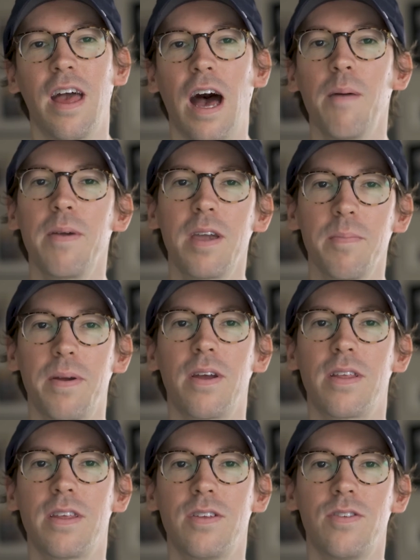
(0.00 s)
I'll be
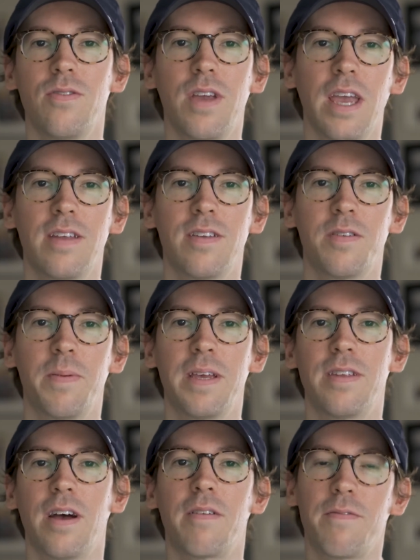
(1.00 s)
comparing these two cases
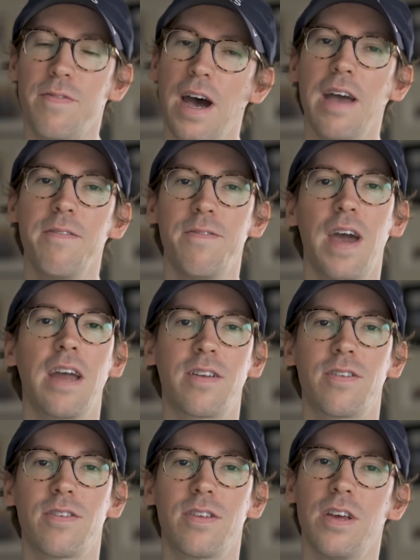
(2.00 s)
based on 5
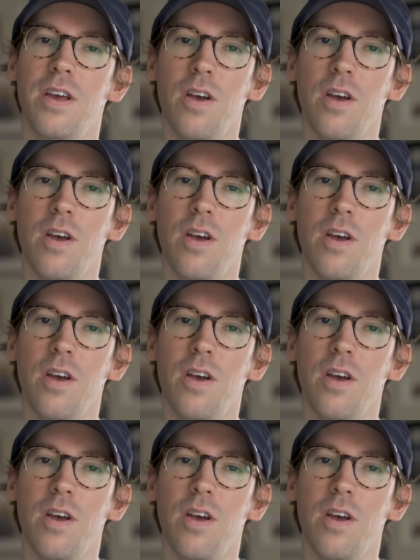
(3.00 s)
factors.